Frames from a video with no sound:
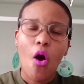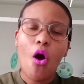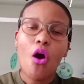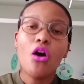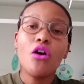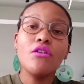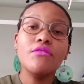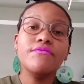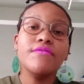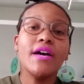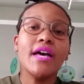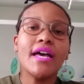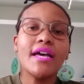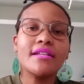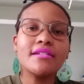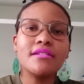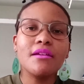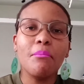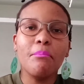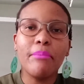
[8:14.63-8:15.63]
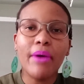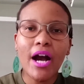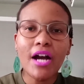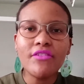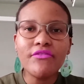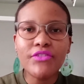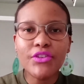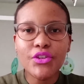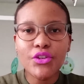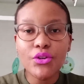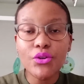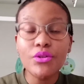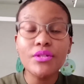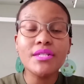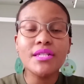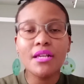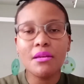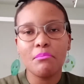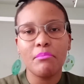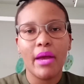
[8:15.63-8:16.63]
over and above
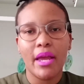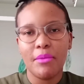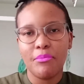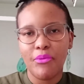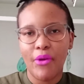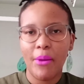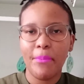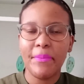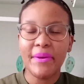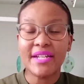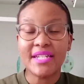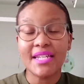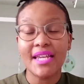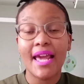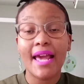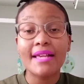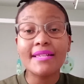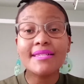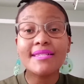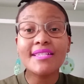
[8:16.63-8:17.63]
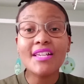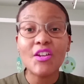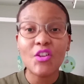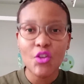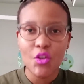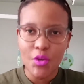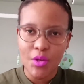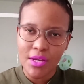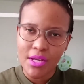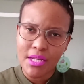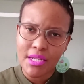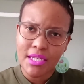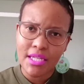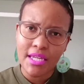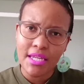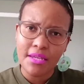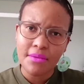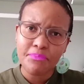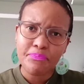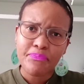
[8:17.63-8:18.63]
using my property as
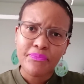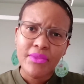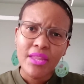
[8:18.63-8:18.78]
security,